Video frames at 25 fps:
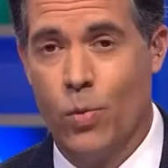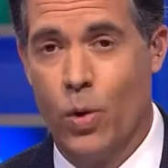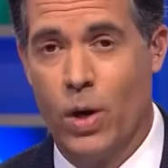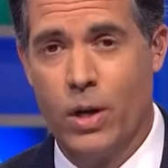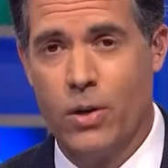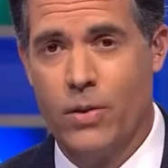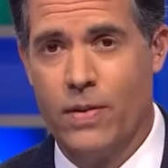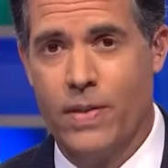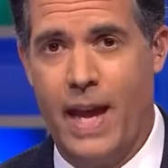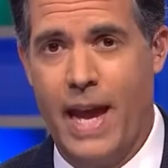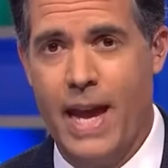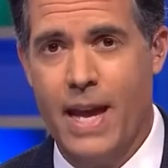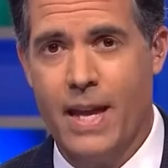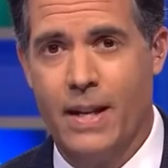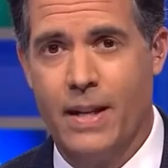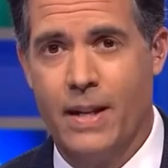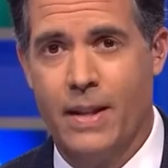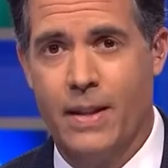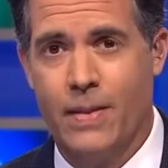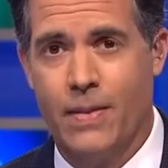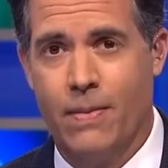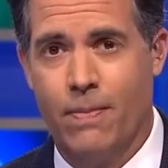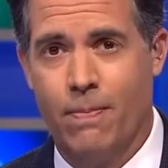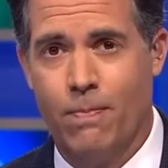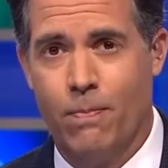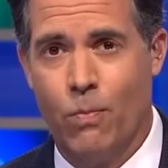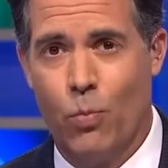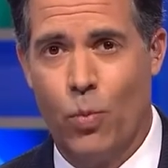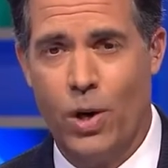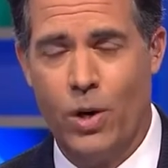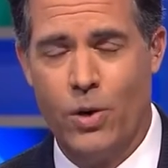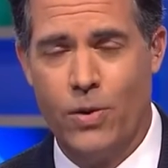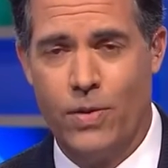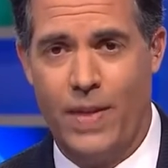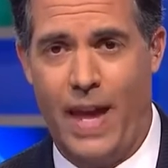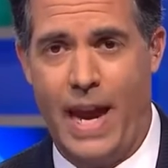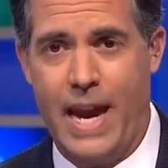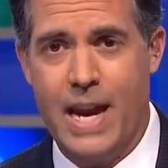Where are
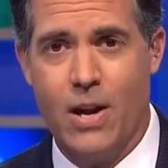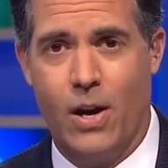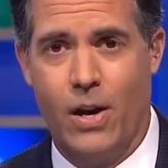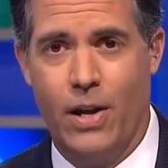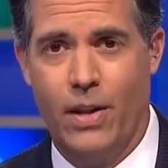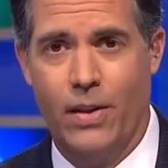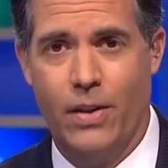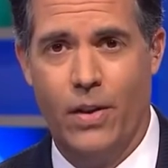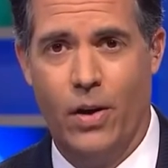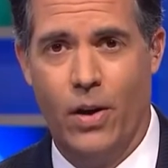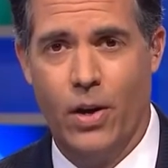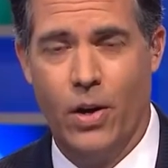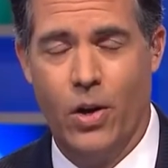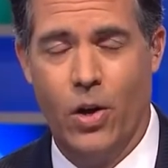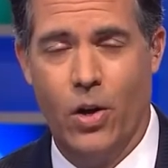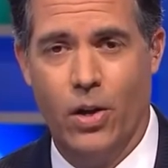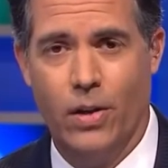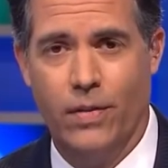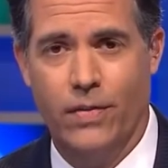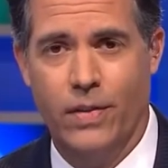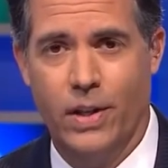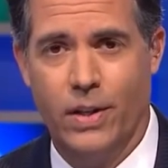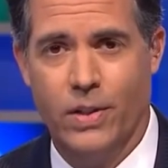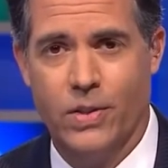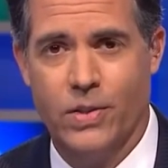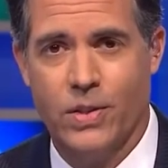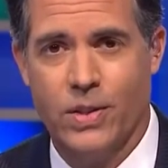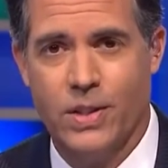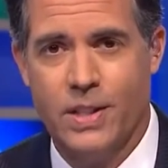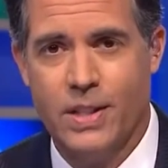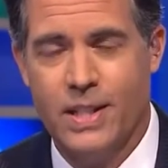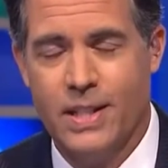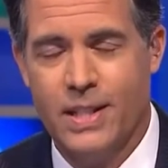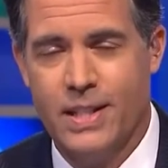they on all of this?